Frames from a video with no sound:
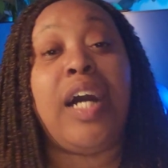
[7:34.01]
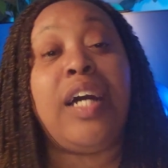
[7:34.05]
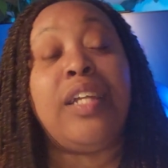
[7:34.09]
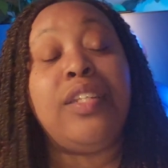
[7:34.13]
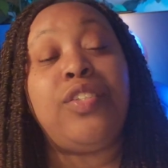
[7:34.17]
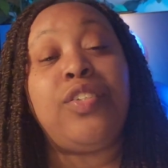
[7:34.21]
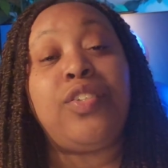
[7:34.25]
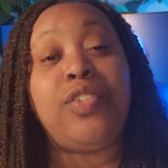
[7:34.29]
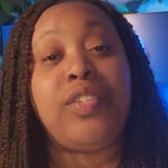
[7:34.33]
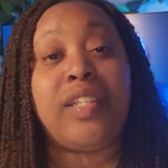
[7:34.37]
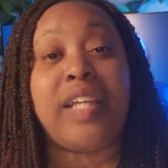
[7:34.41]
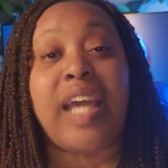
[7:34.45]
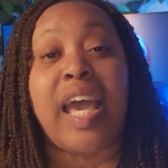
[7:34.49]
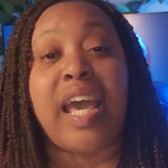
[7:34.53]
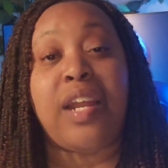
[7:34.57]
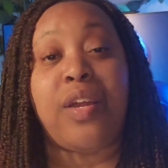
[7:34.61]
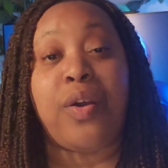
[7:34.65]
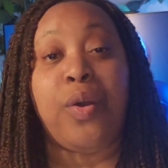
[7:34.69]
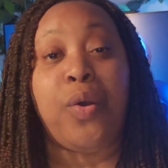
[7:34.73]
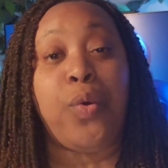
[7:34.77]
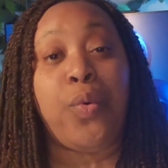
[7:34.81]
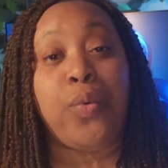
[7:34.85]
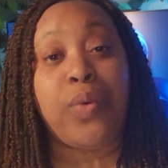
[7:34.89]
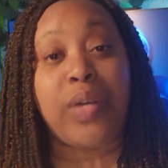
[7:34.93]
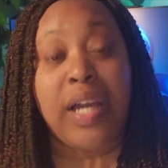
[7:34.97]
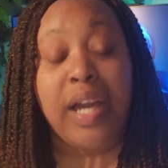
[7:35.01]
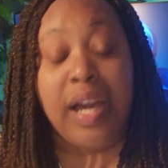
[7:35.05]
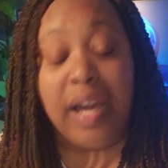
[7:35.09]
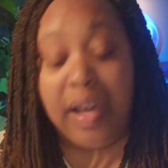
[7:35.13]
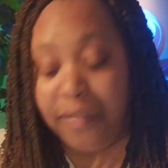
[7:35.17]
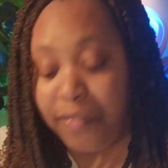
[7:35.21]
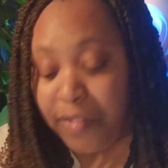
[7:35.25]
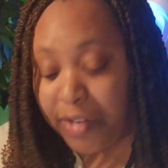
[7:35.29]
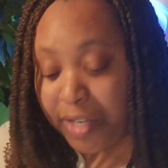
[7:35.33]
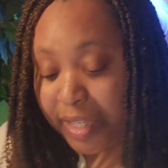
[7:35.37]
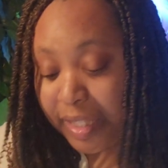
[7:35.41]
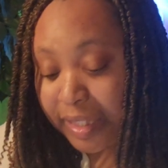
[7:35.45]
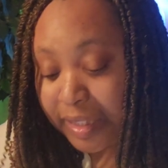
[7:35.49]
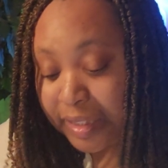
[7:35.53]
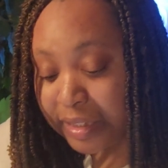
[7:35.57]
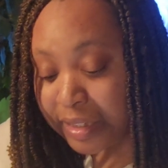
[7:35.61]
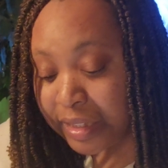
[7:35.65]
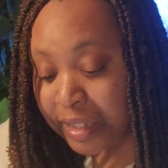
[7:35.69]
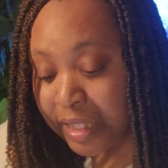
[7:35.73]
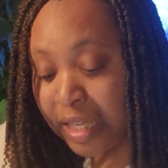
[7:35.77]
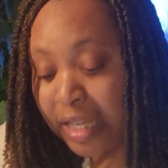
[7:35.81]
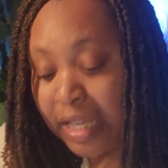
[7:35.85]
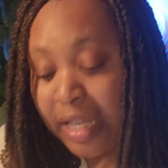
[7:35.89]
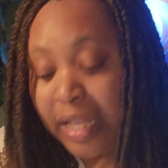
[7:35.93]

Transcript: under that old covenant,